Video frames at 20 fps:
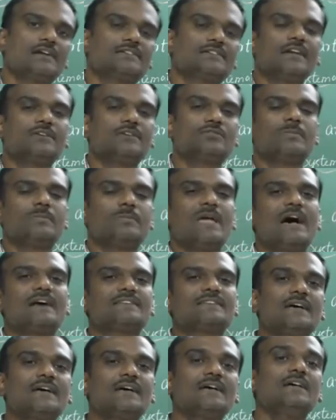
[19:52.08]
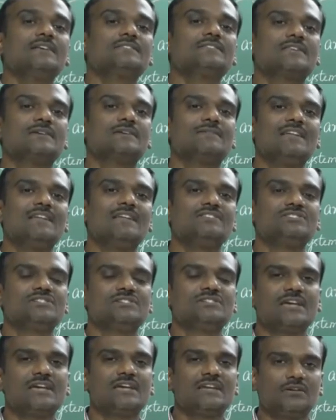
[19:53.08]
are said to be as a civil
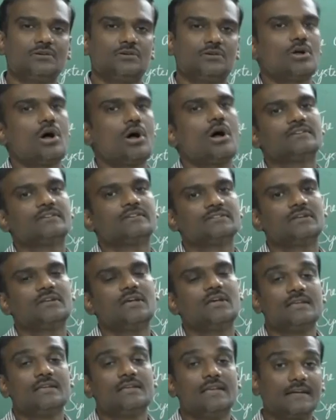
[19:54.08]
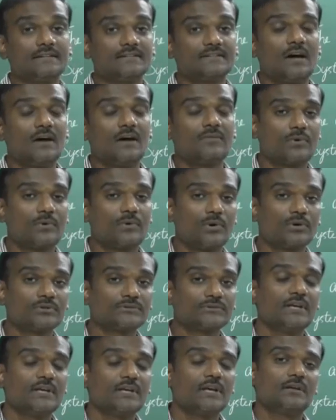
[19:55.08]
engineering drawings. Yes, of
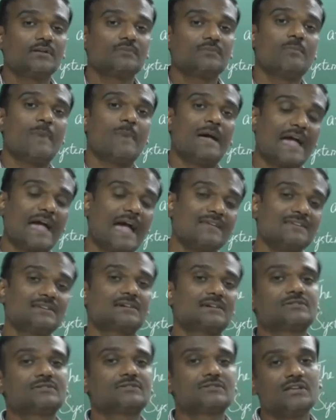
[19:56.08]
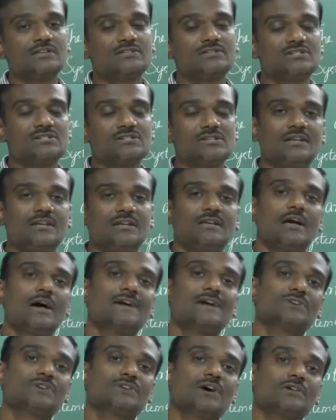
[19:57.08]
course, mechanical engineering
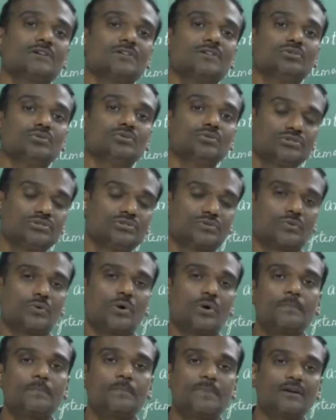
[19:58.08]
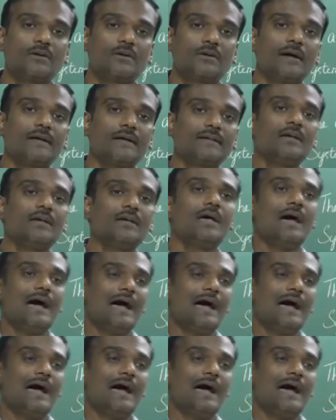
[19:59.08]
has got huge scope in drawing,